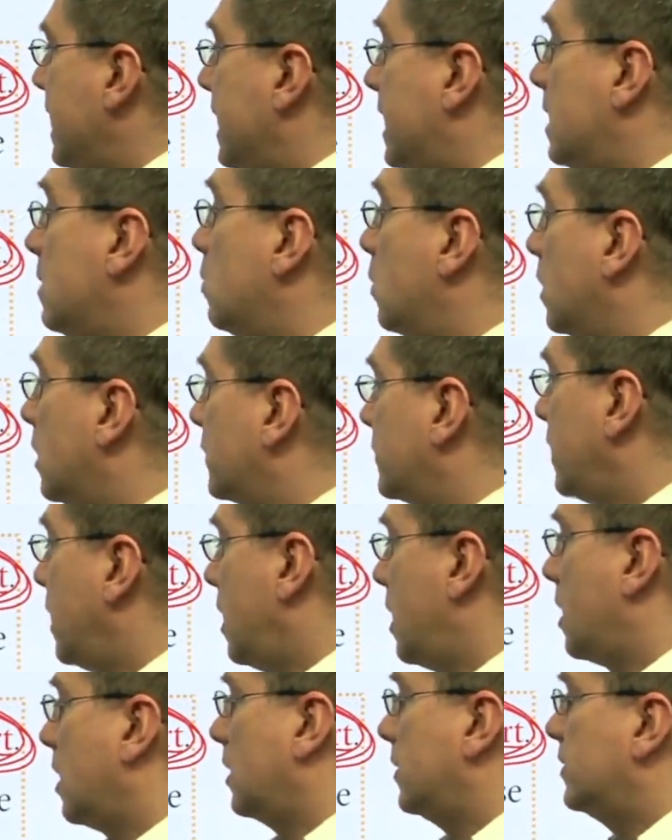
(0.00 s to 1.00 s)
He worked
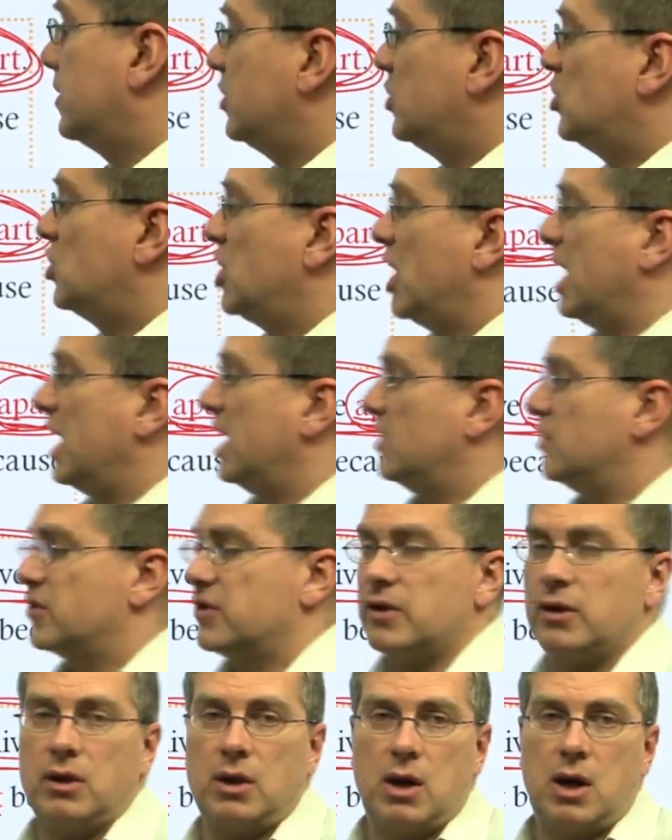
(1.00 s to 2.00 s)
hard to change
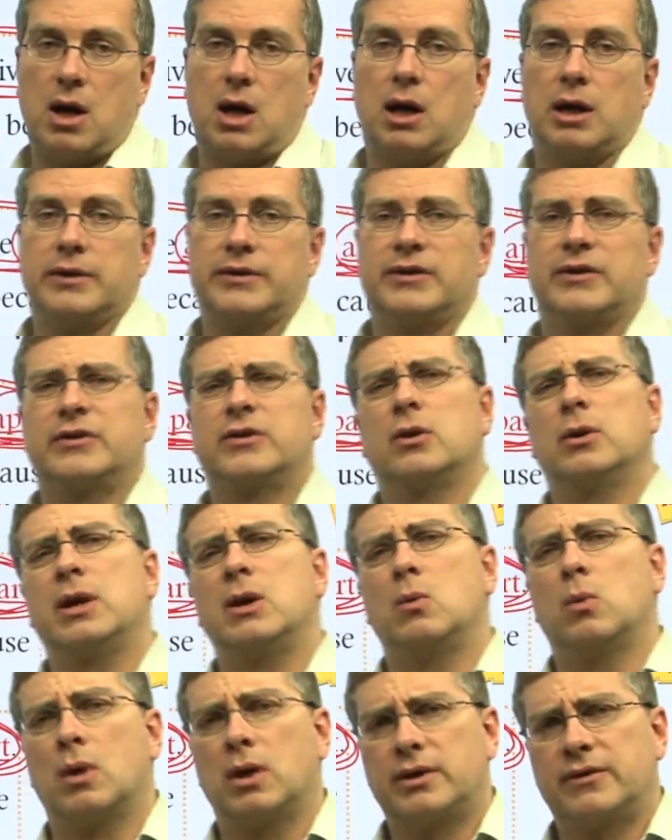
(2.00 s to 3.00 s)
the laws. So
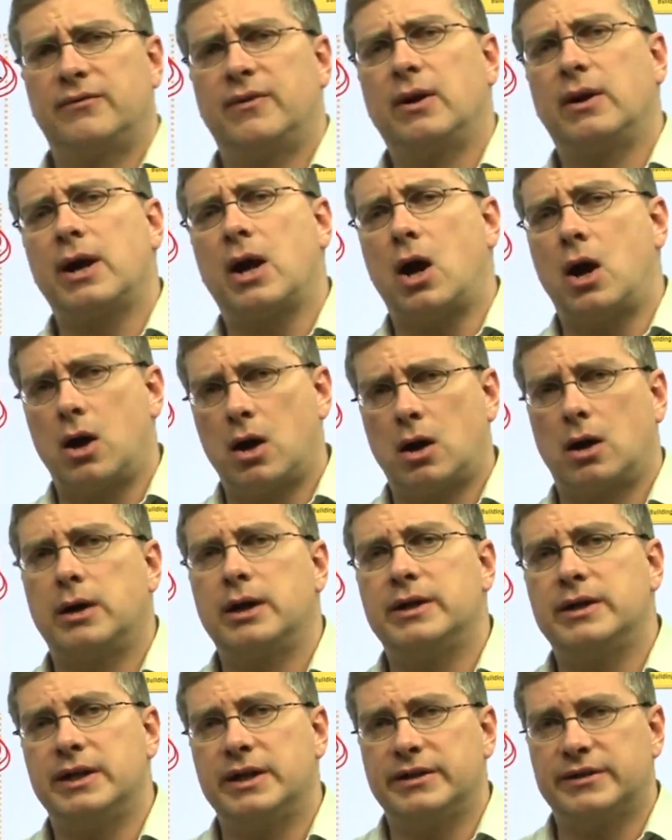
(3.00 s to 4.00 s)
he worked very
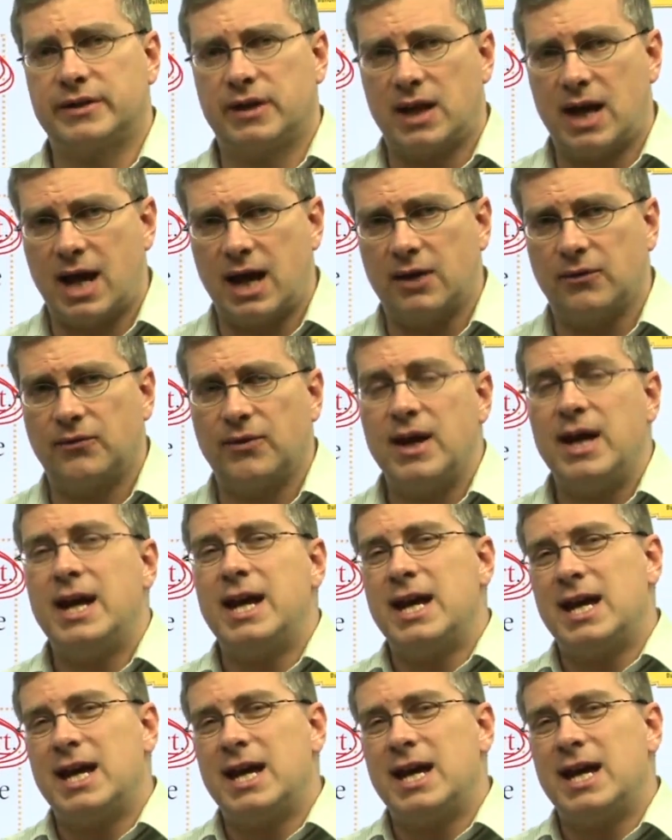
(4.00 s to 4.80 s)
hard in his life.